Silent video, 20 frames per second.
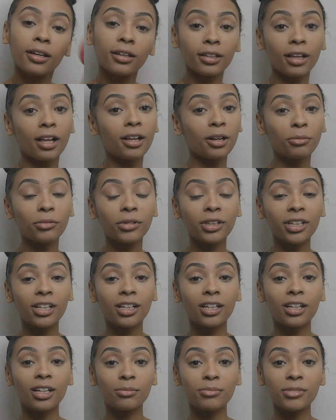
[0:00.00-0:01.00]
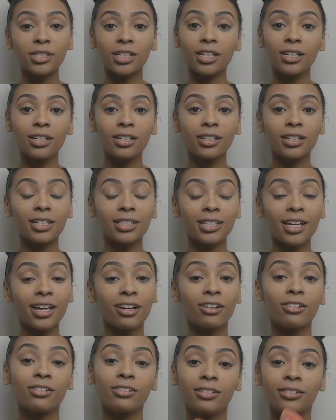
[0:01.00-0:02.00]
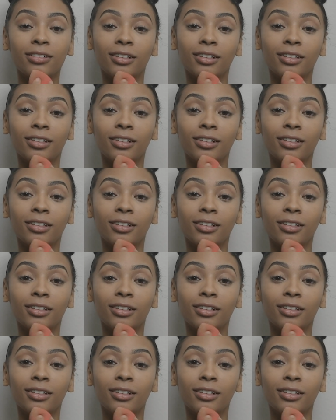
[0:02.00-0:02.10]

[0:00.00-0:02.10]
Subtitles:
Y'all, I'm really clumsy as hell.